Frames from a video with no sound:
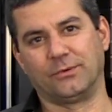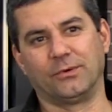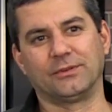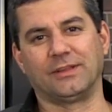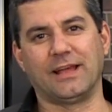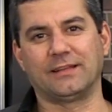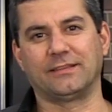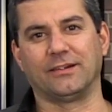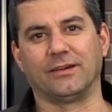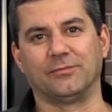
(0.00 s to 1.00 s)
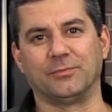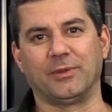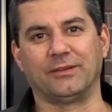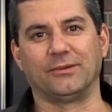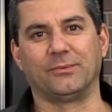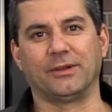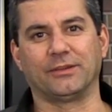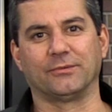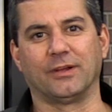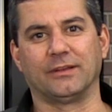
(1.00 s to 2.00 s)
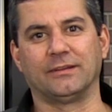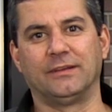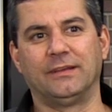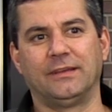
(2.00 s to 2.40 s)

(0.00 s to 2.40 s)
or the lack thereof, depending on what you're running.